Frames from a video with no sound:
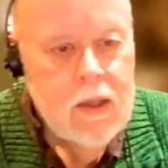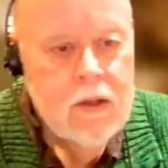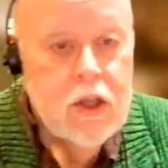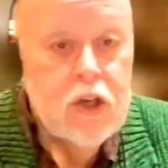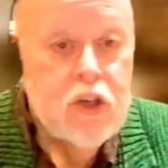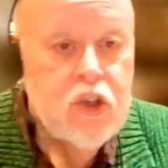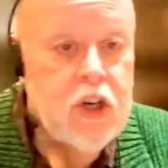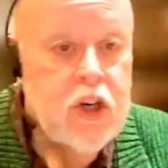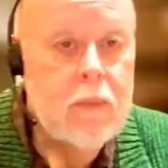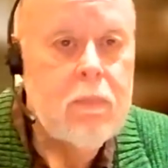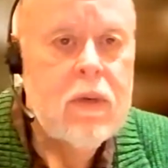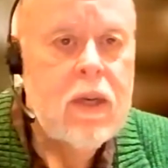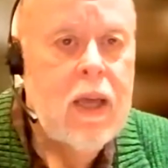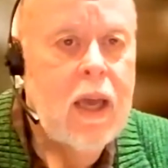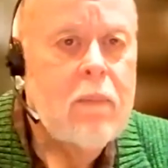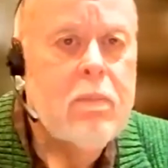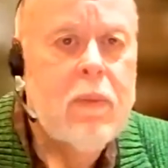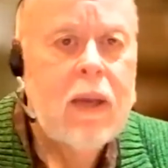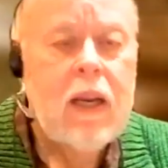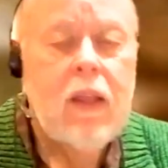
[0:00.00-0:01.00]
Did Jim
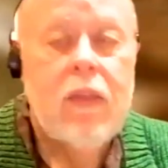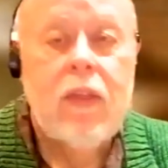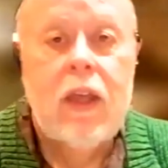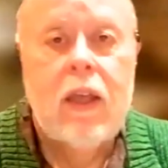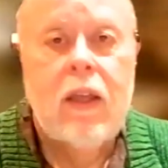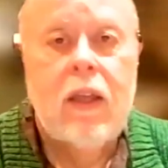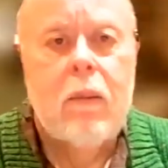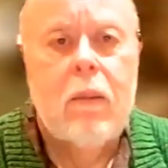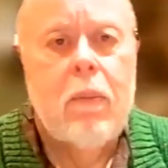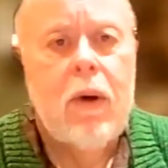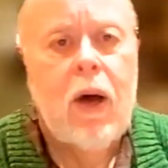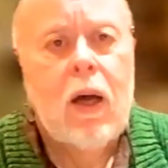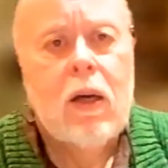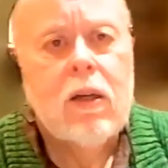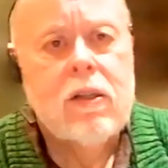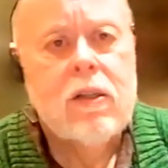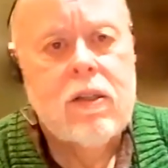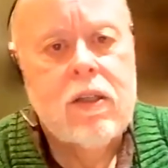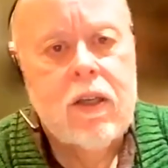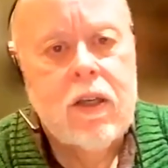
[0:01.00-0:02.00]
type anything in the
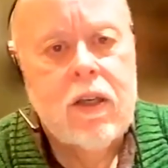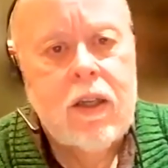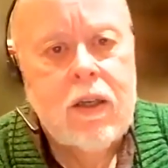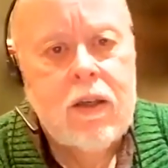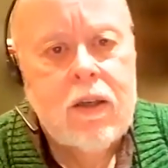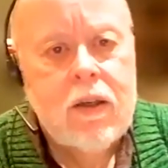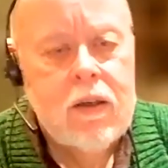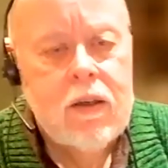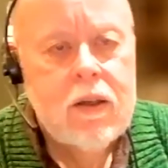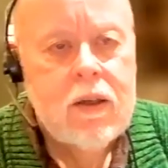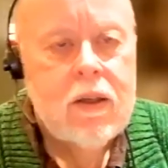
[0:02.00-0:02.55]
box? Did he?